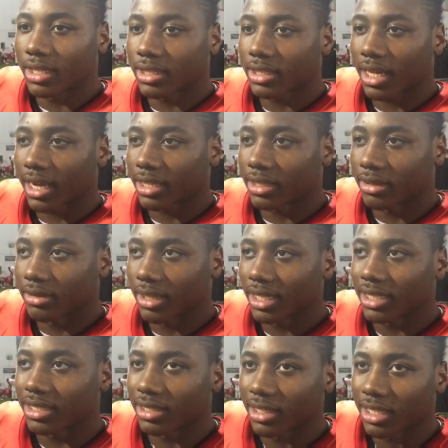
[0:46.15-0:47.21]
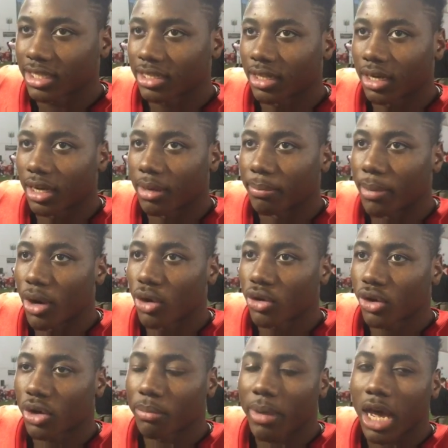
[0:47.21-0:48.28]
It's the
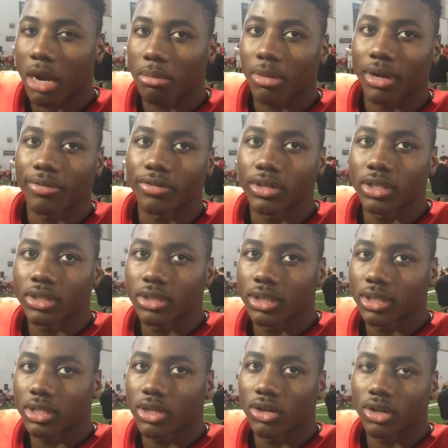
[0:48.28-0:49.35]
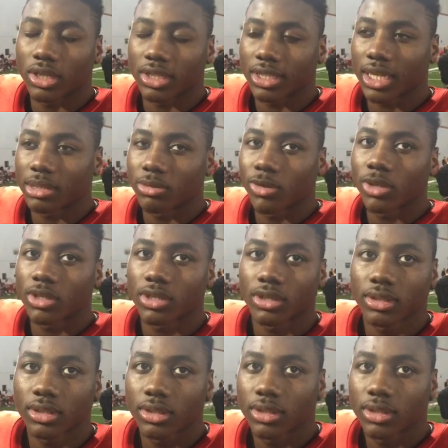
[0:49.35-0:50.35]
bone on the bottom of my foot. It's called a sesamoid.